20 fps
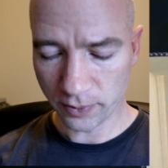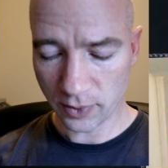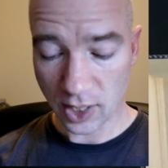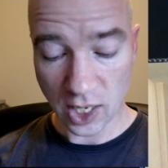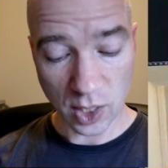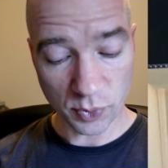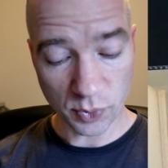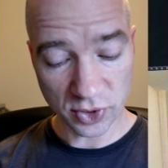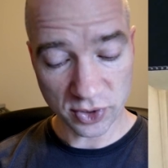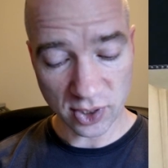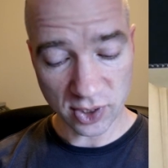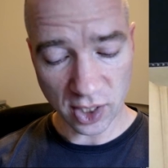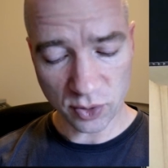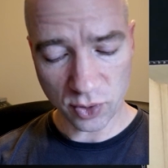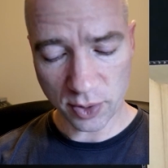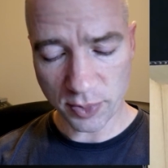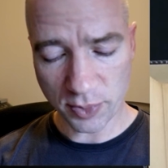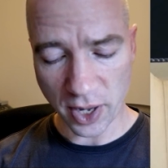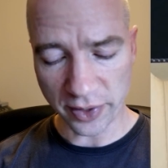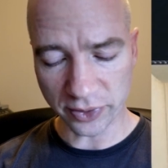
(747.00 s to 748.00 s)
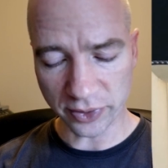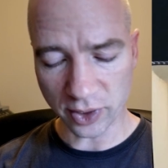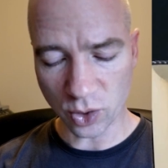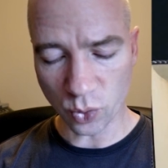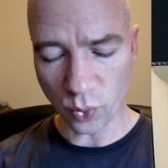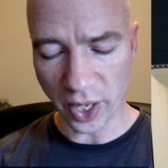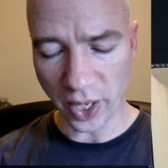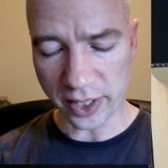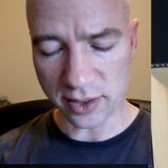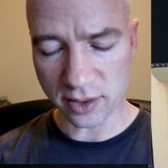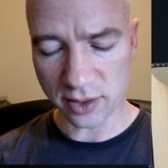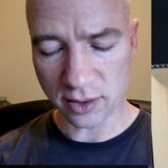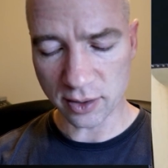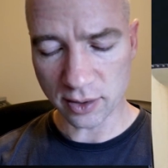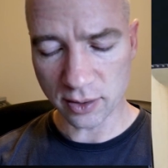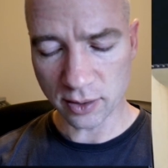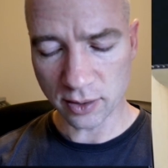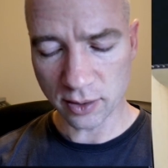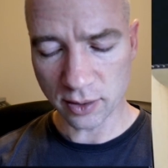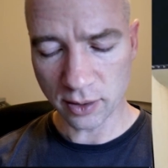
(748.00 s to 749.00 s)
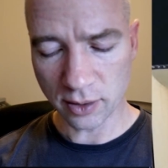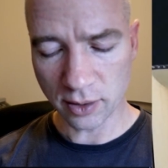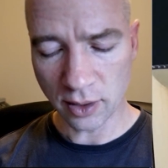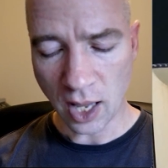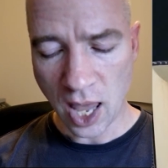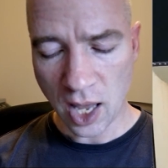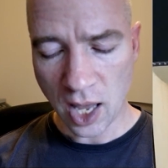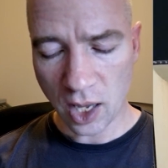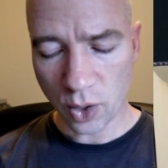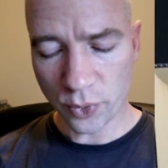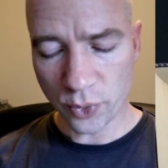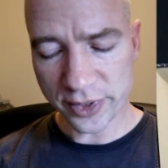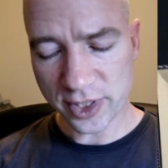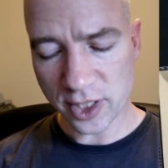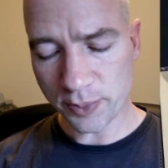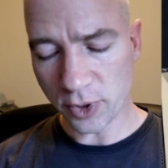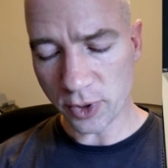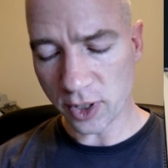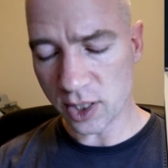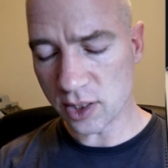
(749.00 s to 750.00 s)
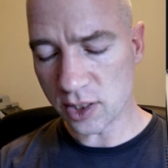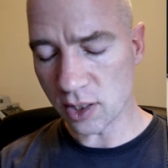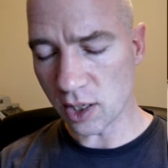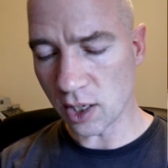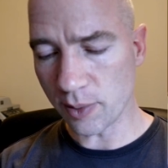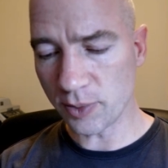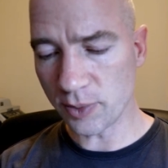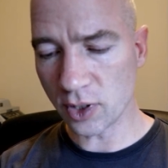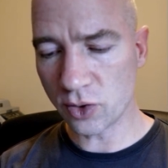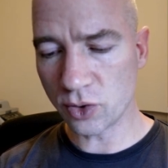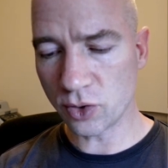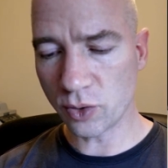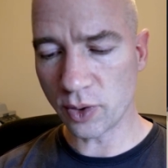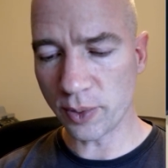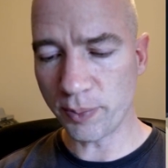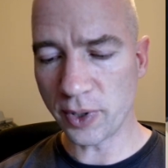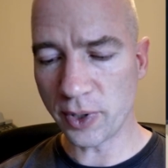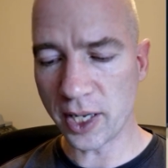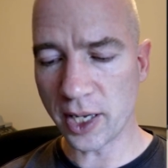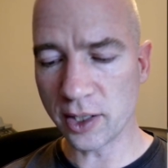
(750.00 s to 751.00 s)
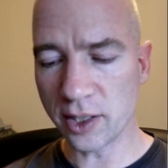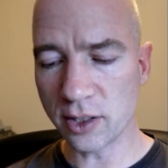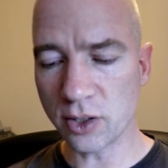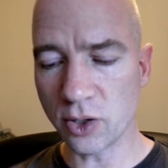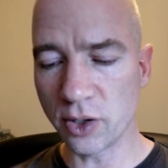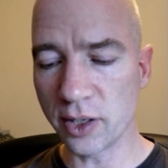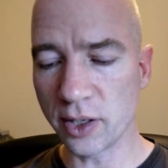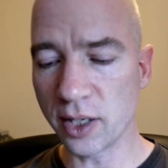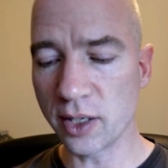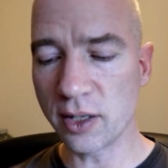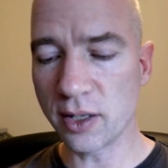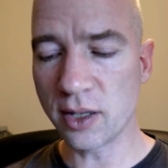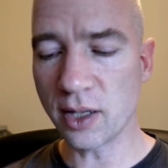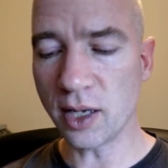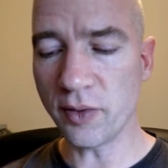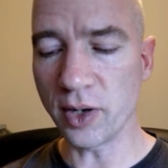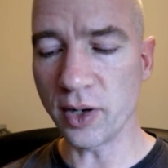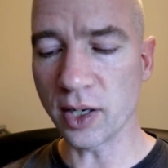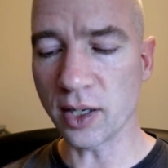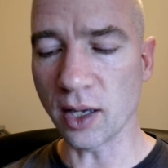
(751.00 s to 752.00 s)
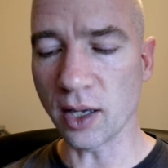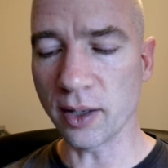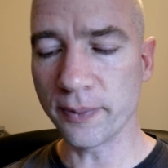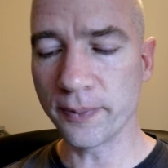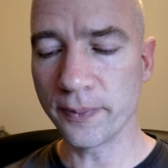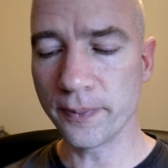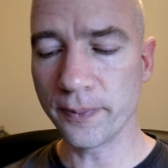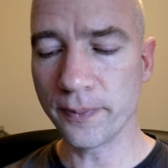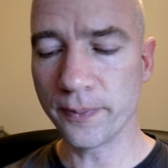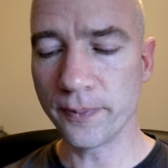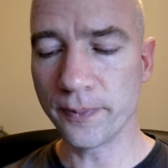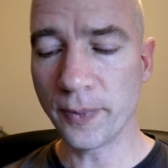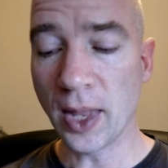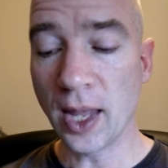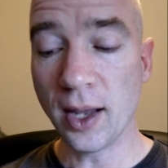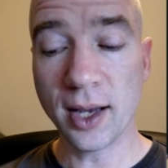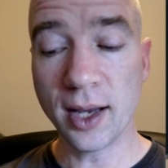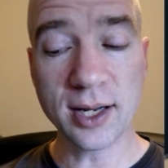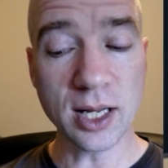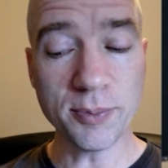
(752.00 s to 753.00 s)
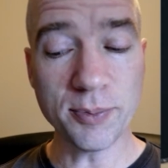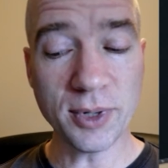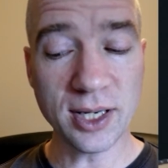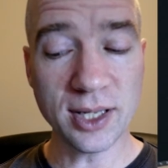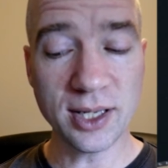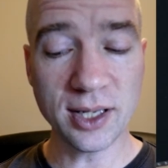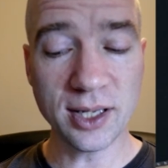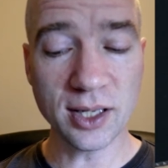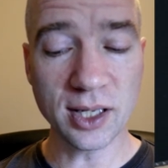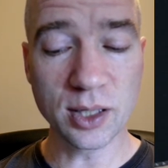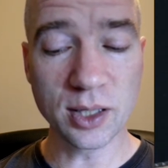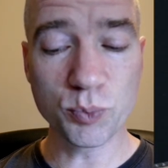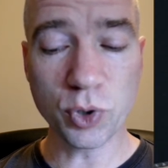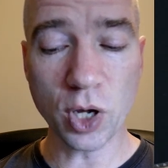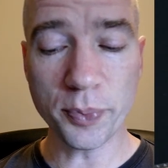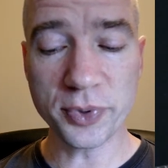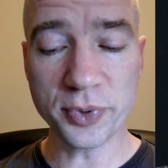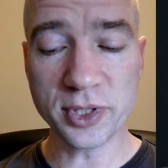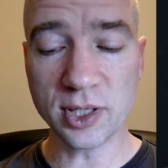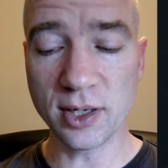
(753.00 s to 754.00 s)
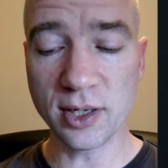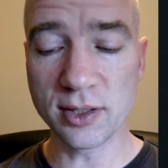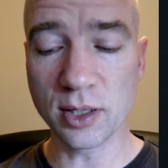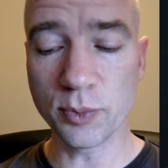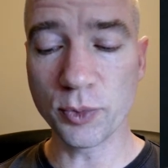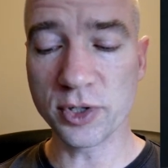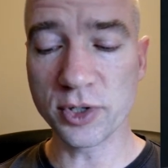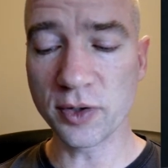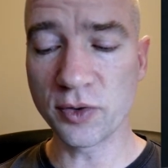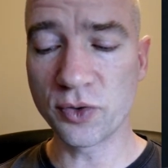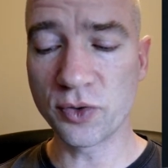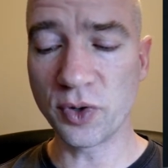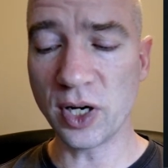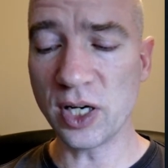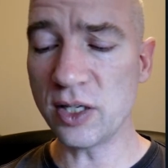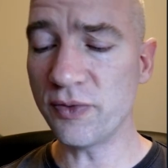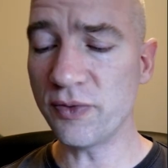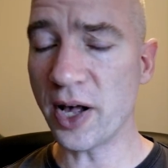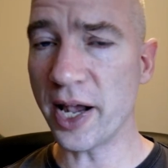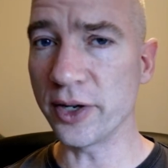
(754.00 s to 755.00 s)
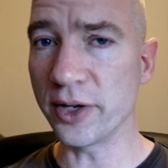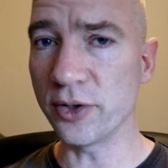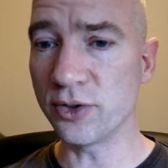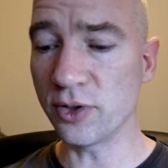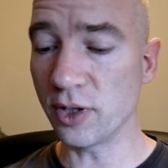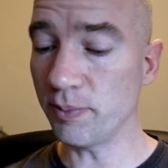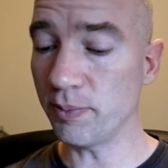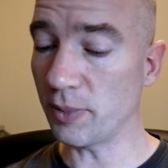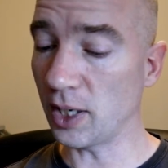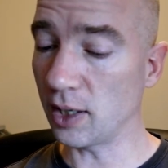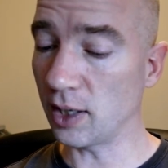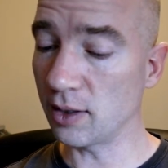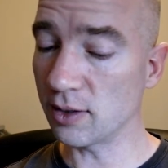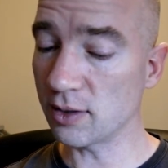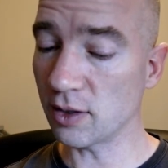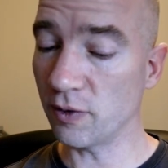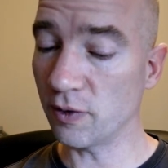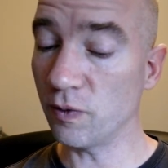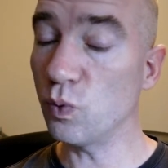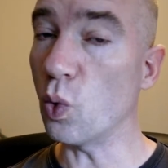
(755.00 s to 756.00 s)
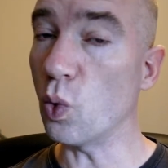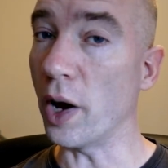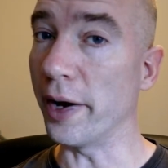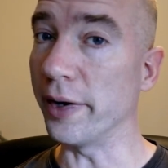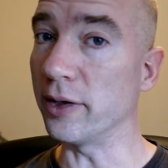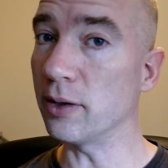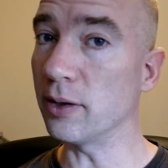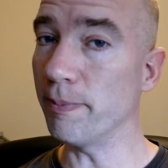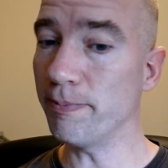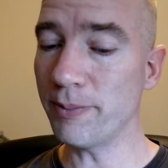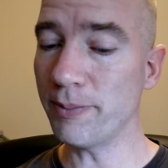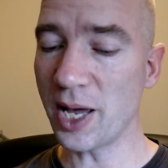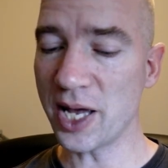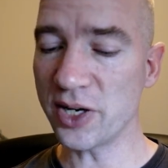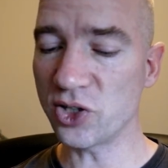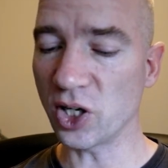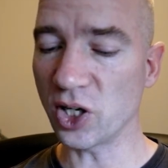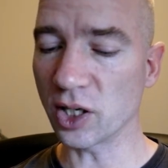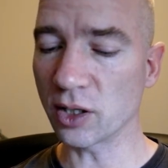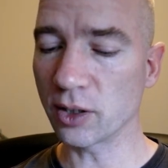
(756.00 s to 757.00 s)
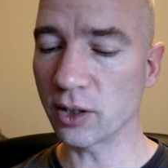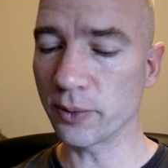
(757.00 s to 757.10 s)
I will tell you about the quest. Once upon a time there grew a plant called Antherica. It had many healing properties and was of great value to the makers of white magic.